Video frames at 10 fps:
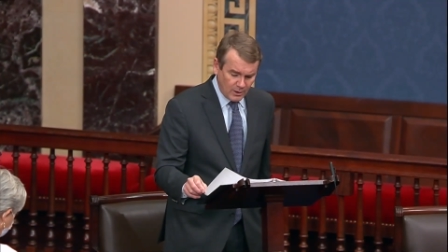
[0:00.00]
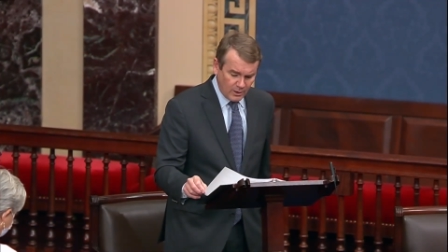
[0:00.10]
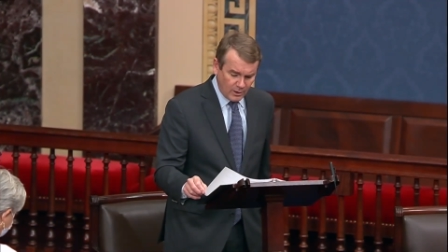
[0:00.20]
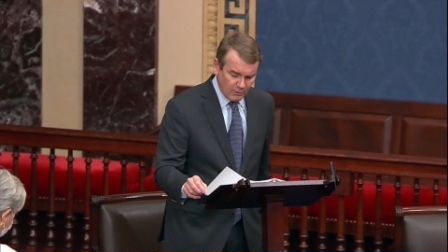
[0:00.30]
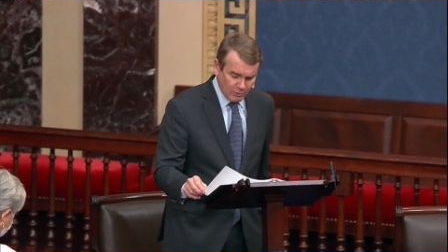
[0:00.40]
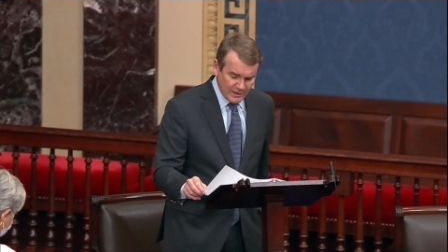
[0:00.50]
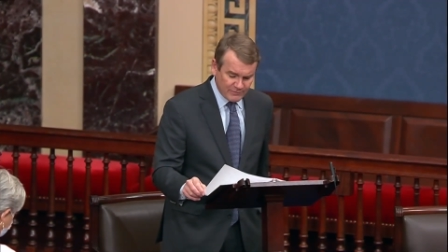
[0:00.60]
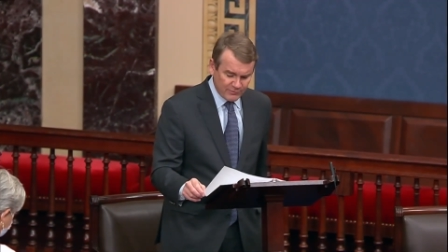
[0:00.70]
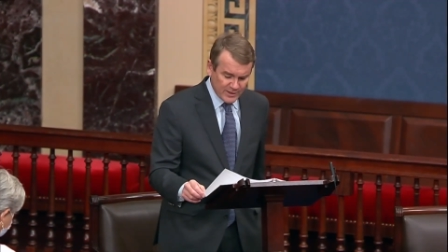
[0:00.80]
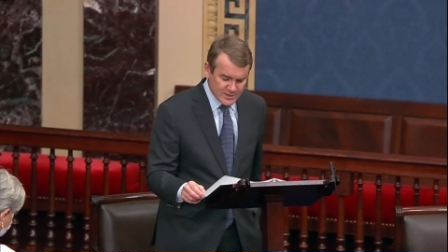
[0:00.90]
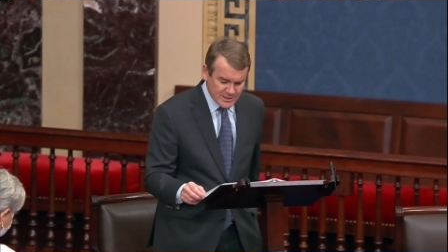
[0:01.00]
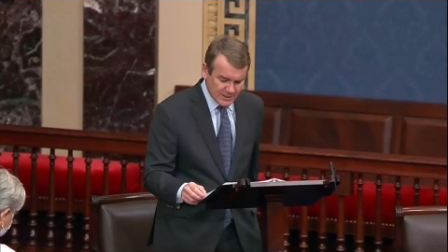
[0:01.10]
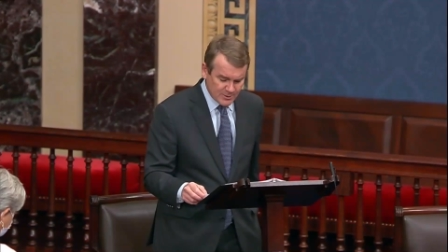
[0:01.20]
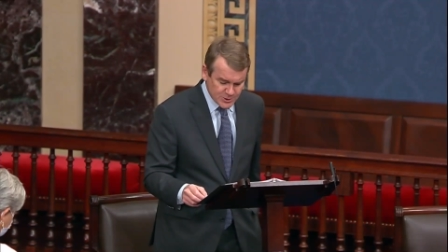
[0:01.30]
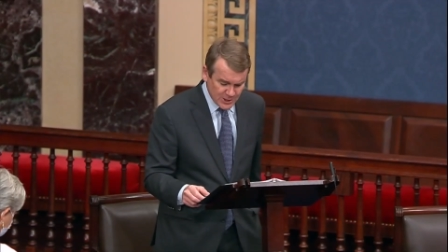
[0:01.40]
our late friend
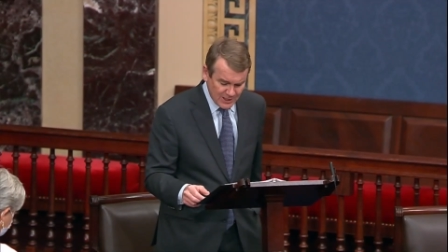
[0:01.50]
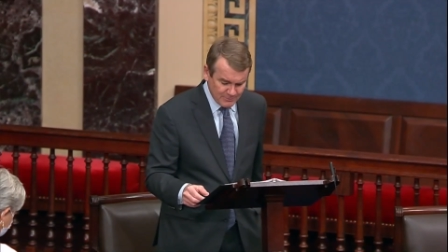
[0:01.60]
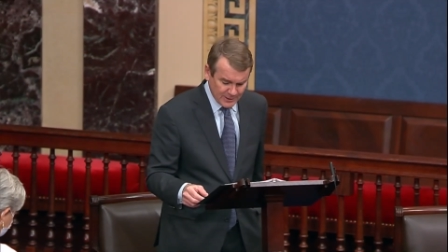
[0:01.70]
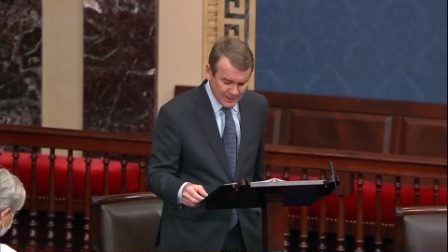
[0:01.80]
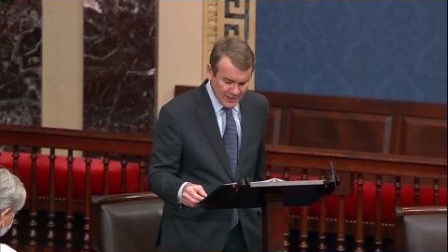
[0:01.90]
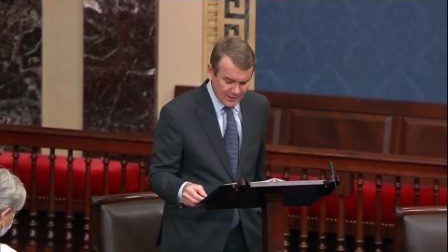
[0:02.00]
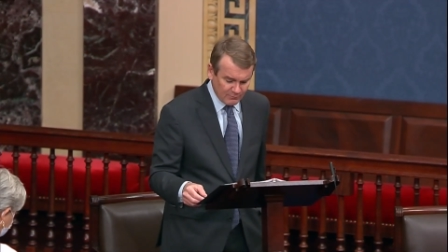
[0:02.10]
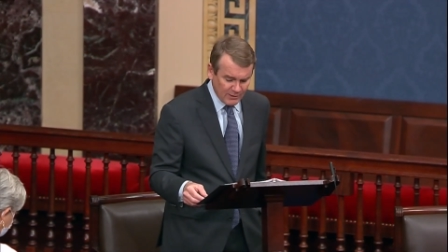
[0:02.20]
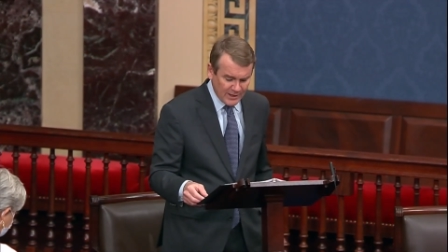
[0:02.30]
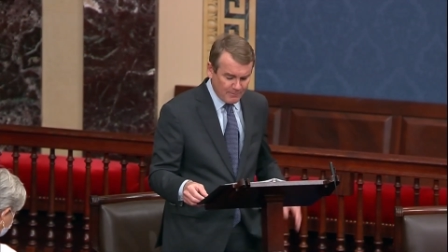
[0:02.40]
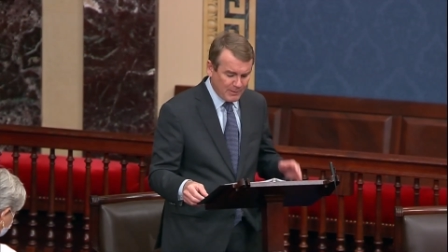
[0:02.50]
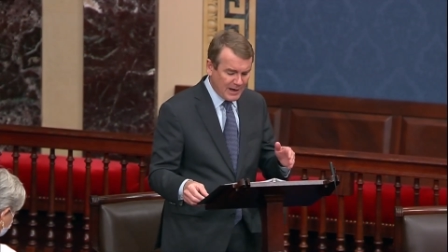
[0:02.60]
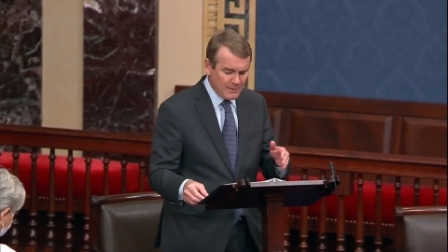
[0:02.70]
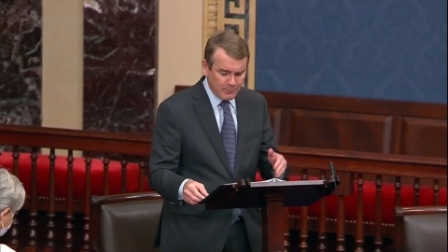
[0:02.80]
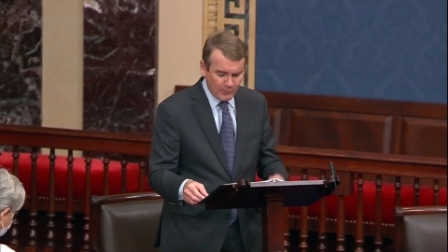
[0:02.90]
Senator John McCain led a
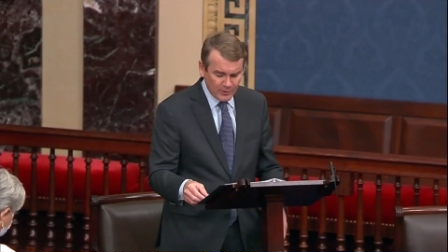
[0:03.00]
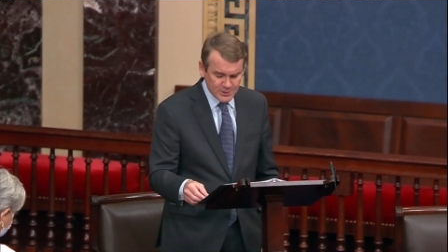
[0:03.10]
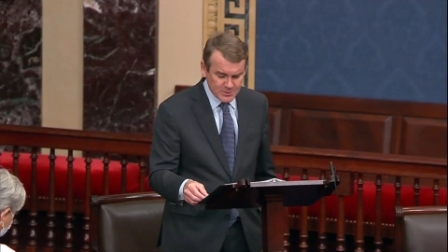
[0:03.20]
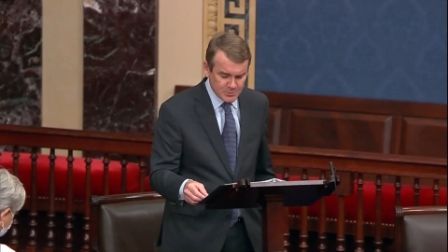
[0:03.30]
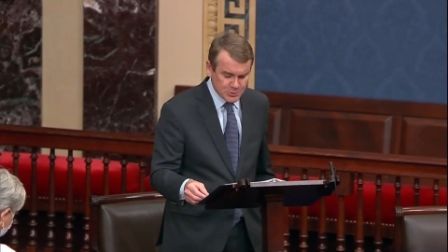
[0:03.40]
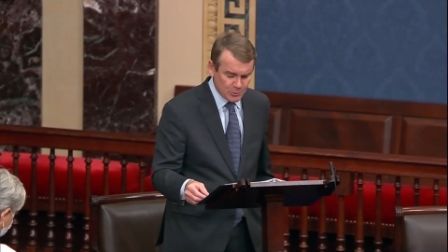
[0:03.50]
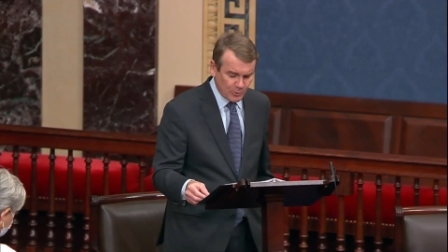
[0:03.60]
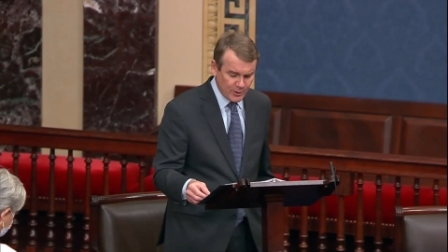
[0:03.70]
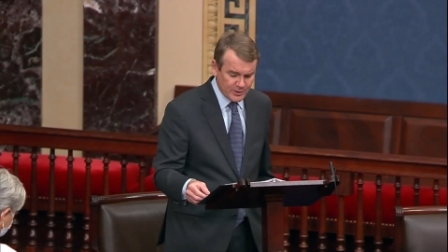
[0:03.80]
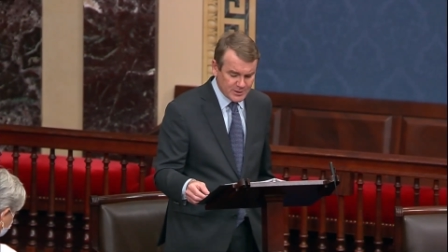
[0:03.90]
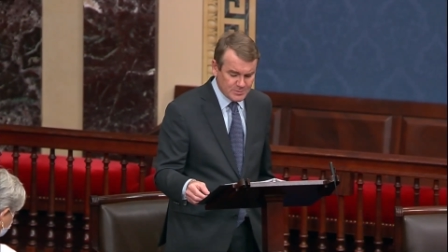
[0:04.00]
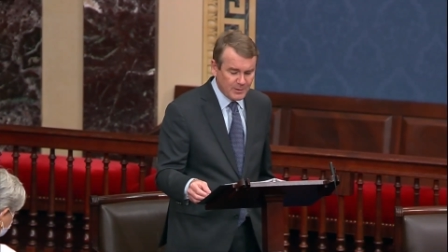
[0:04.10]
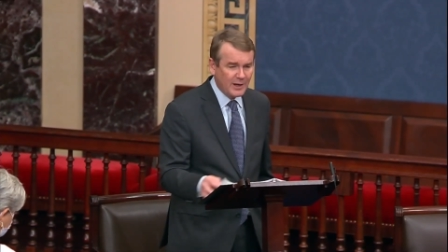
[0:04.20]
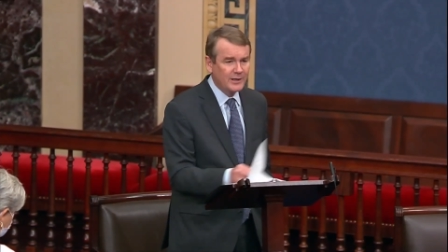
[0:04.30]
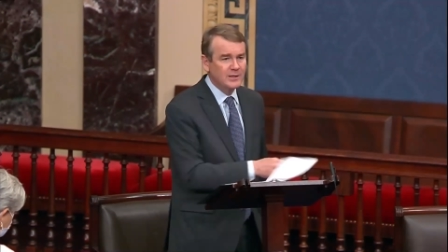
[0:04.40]
bipartisan majority in this
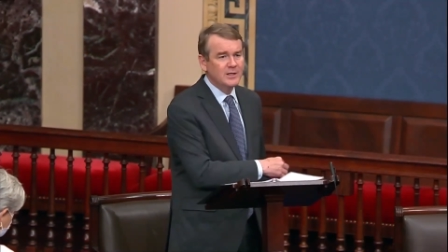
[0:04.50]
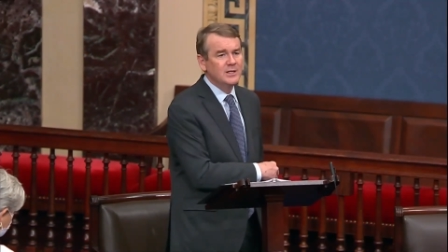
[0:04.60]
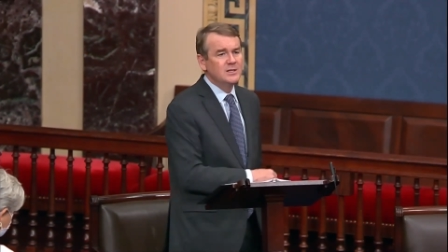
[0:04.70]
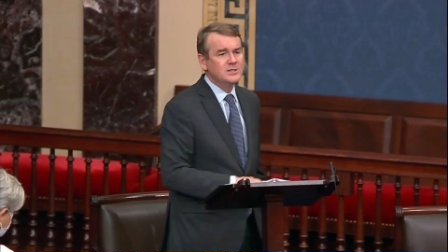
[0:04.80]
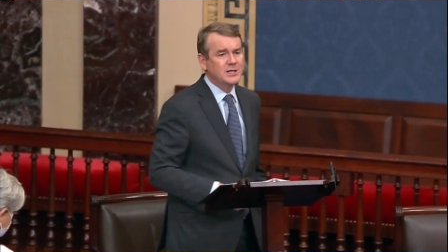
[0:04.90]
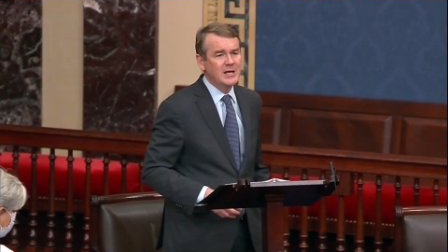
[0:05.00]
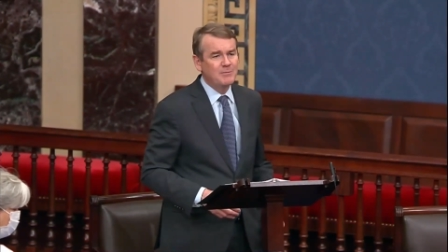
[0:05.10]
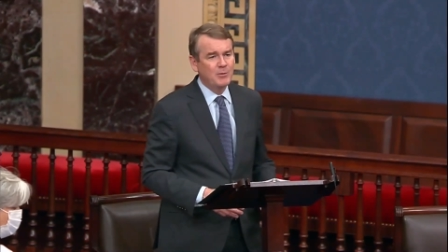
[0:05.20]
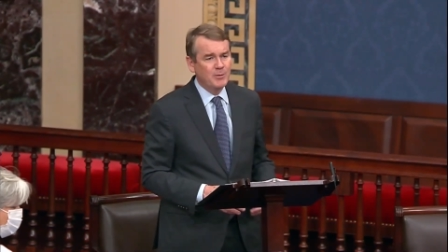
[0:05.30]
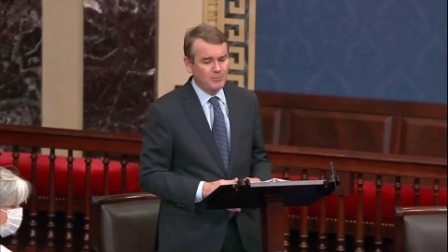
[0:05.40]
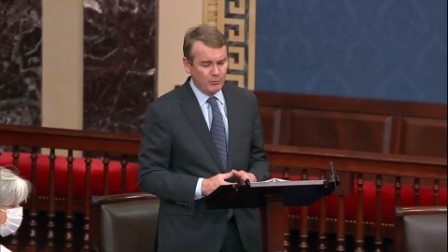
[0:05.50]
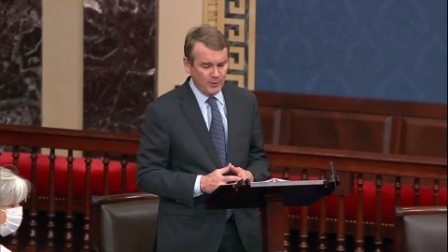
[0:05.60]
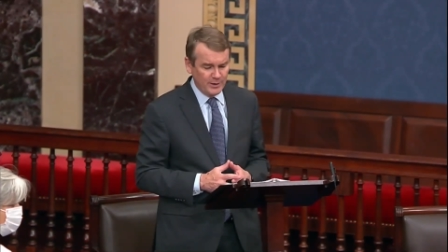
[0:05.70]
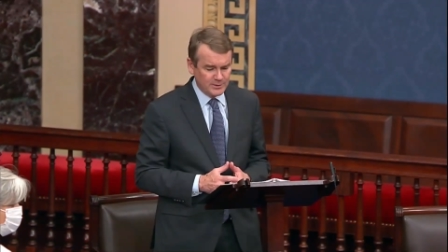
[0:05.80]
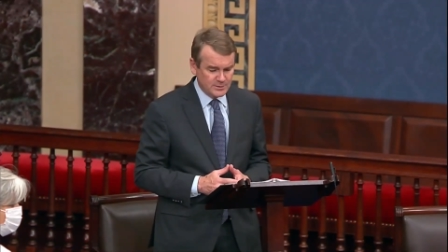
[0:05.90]
body to keep them in
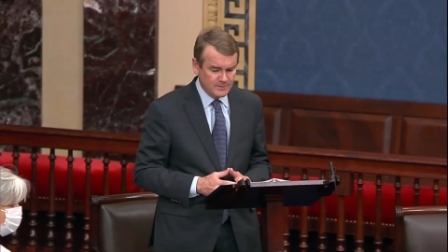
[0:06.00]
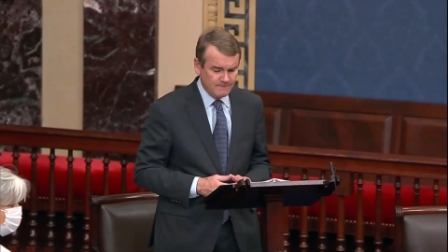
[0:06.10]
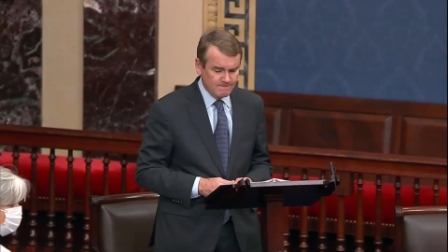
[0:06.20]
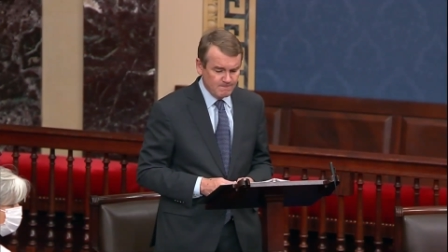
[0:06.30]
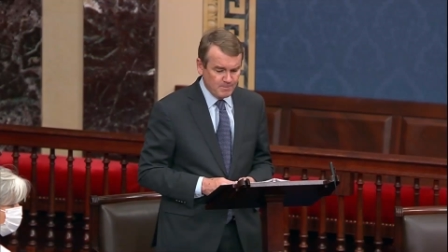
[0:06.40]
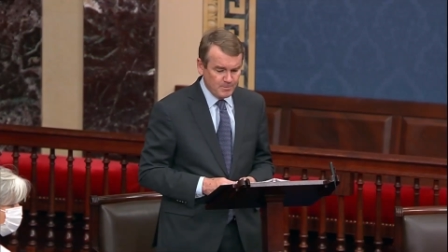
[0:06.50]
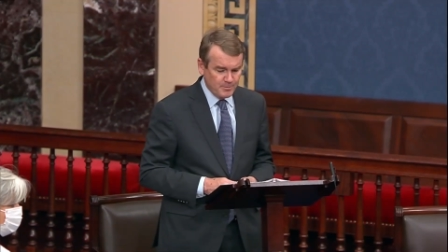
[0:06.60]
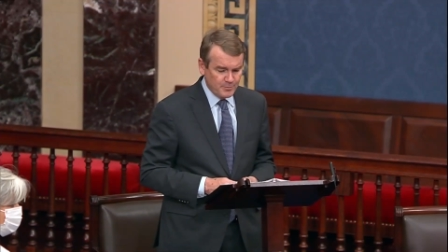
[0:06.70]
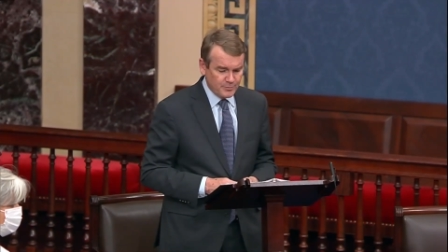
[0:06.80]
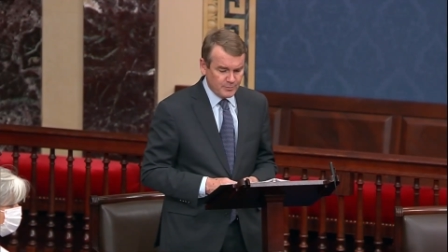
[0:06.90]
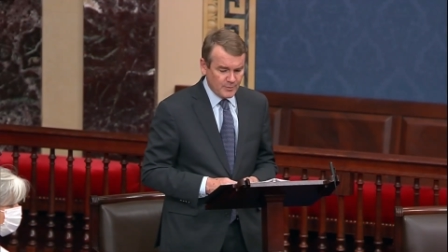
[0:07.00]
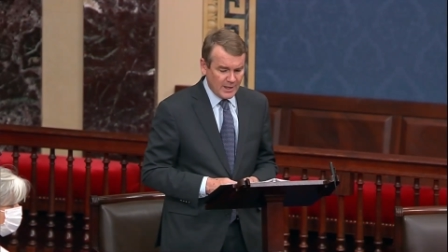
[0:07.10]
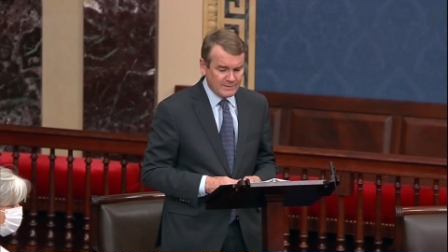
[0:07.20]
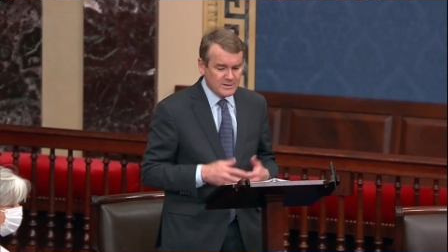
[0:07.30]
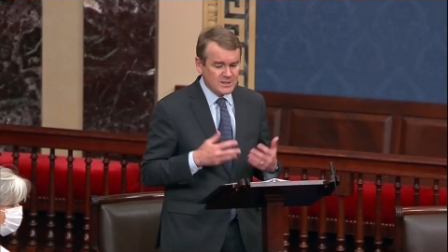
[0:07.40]
place.
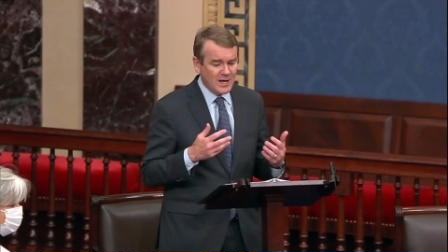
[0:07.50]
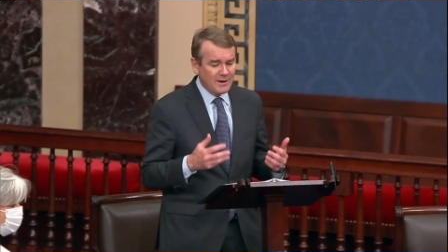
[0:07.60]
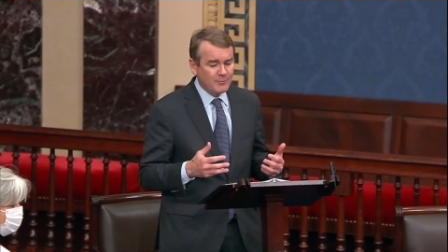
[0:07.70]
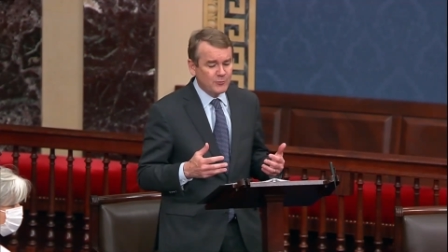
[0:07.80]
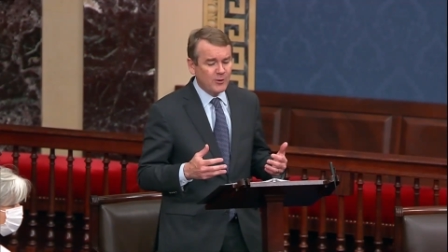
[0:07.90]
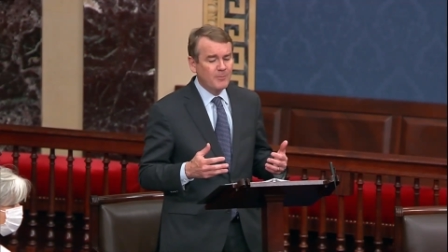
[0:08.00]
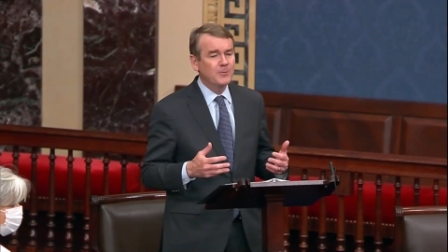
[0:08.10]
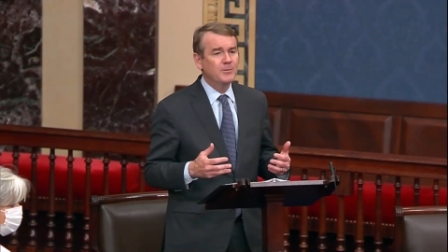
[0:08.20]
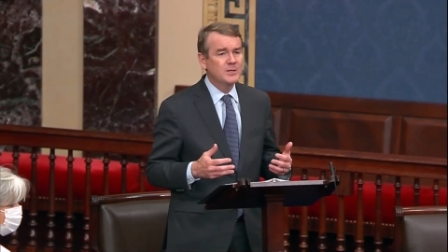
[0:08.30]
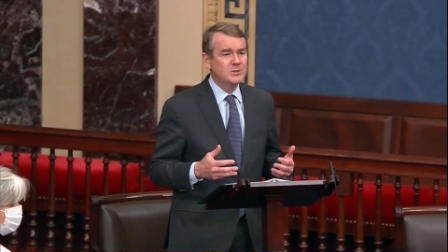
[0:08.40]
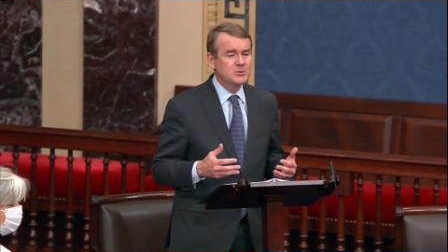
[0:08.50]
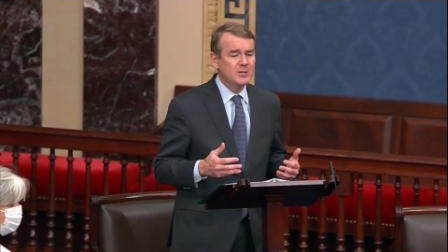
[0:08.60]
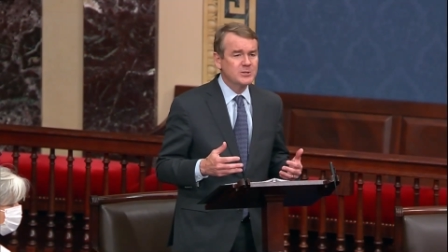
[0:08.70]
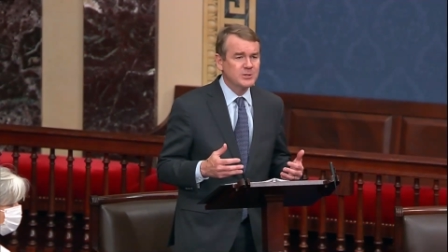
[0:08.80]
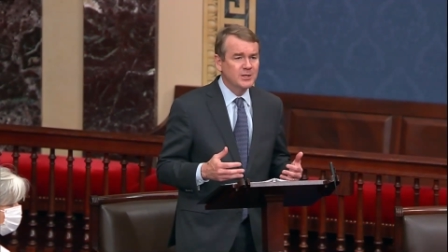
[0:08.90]
At the time, the Trump
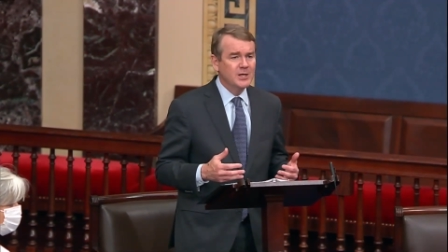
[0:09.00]
administration